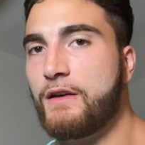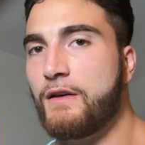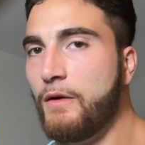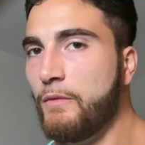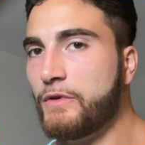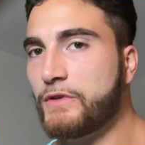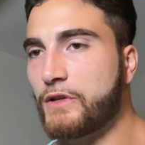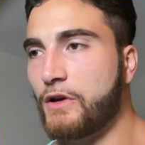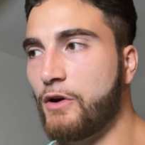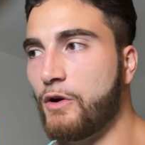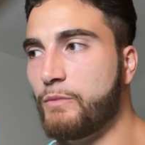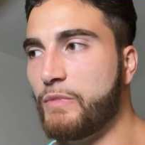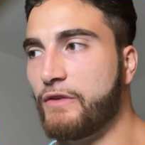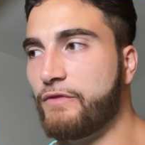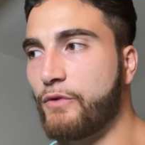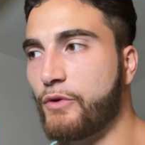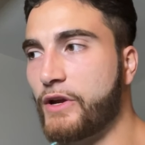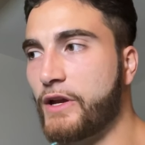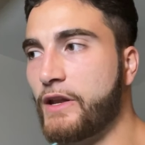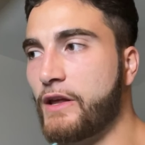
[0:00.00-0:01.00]
So
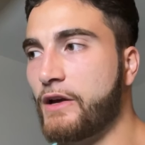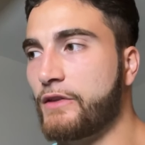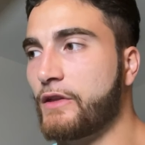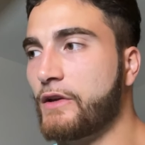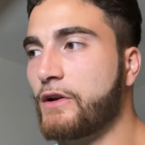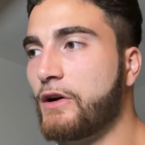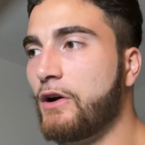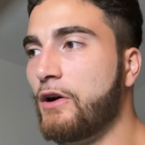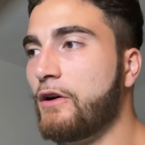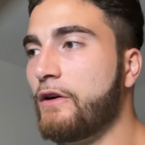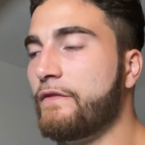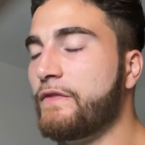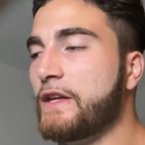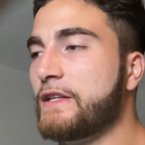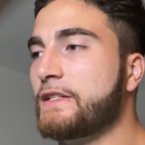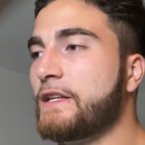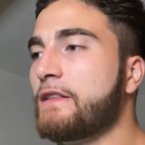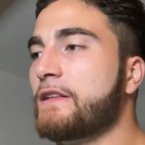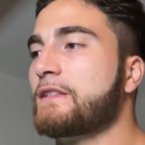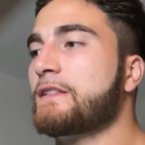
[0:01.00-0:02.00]
before getting on the call, if they
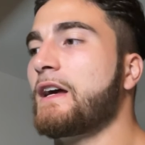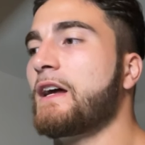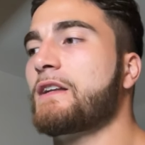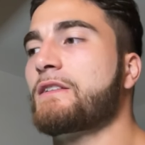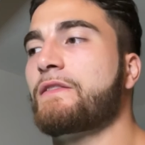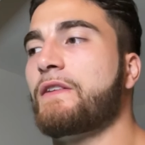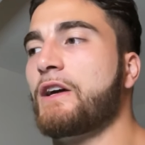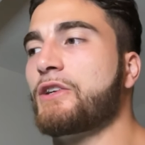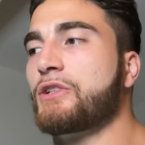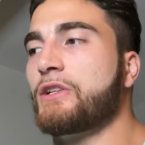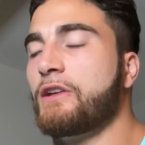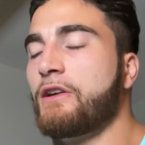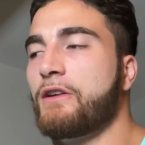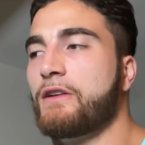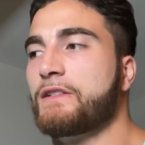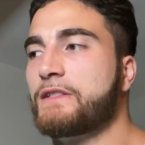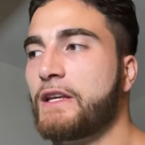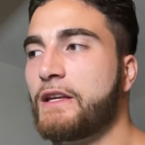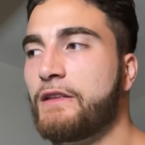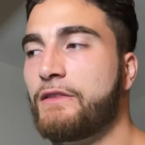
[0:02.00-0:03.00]
see the satisfaction
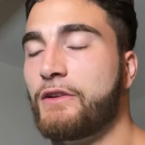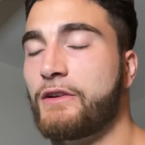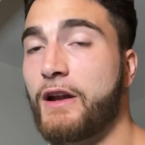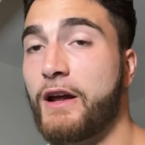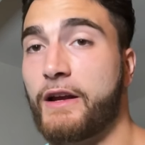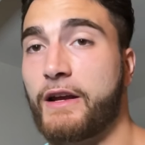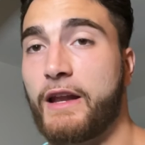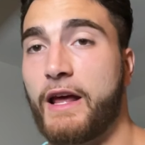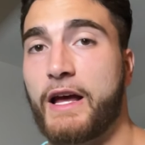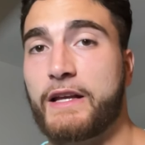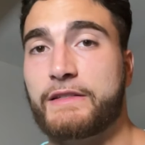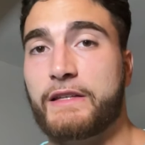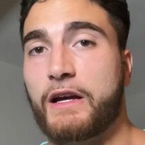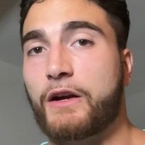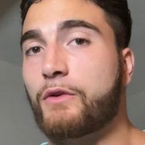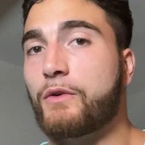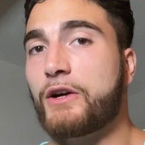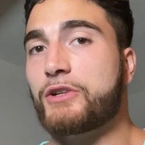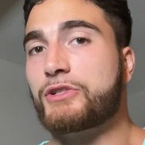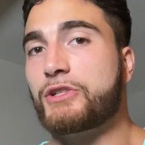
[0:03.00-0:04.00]
guaranteed, they're not going to ask that
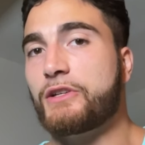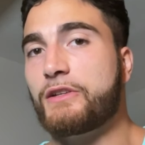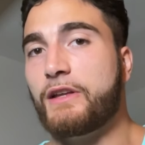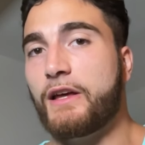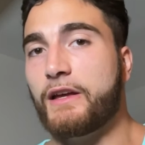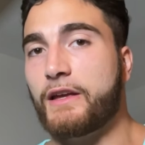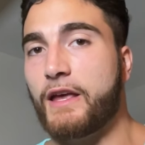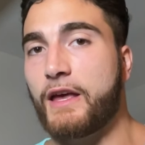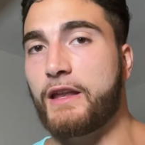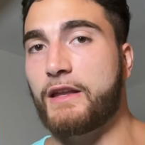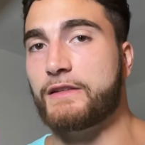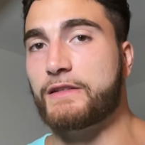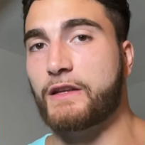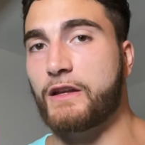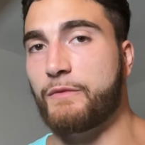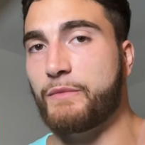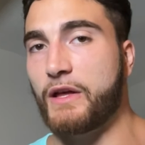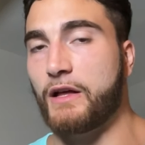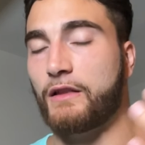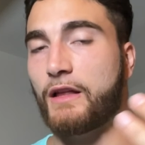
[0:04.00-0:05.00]
question. Again, it's going
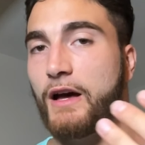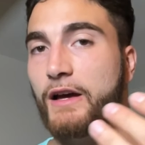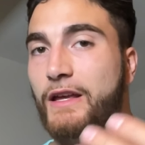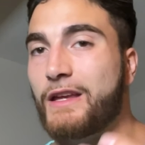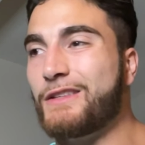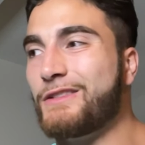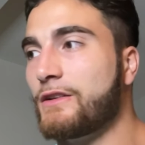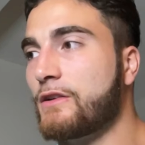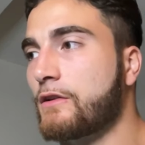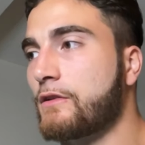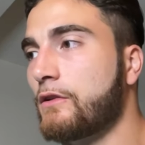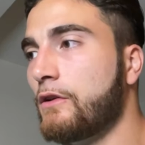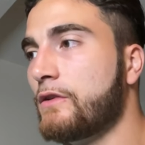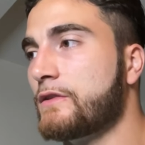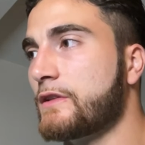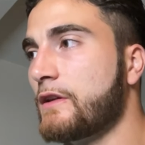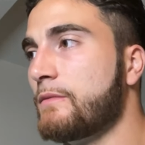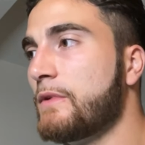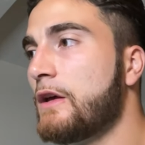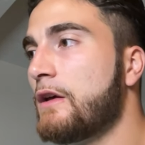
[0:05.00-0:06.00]
to be a lot easier to close
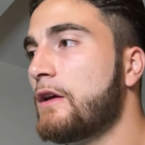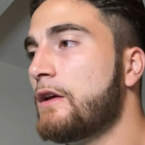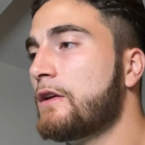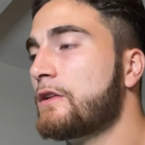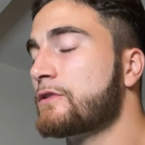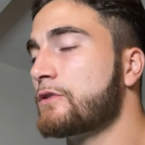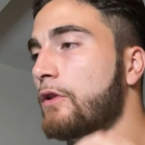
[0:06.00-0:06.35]
them. So